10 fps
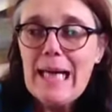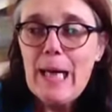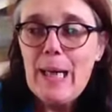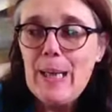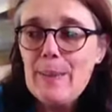
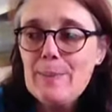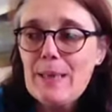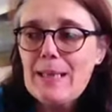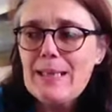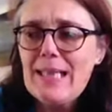
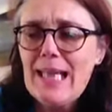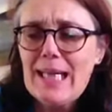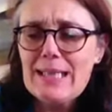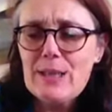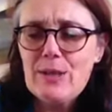So
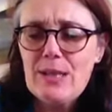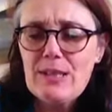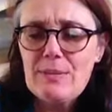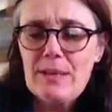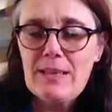
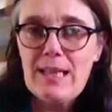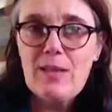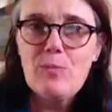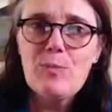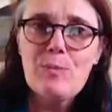this week, the
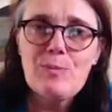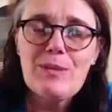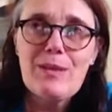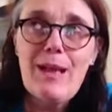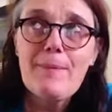
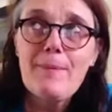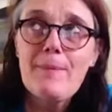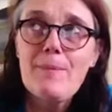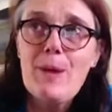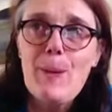
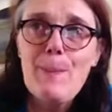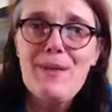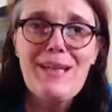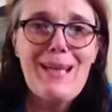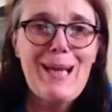
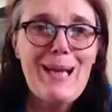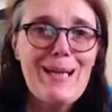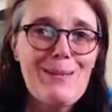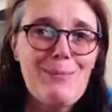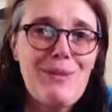hump day
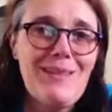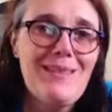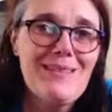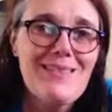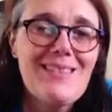
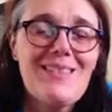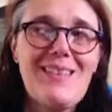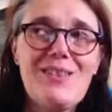happiness,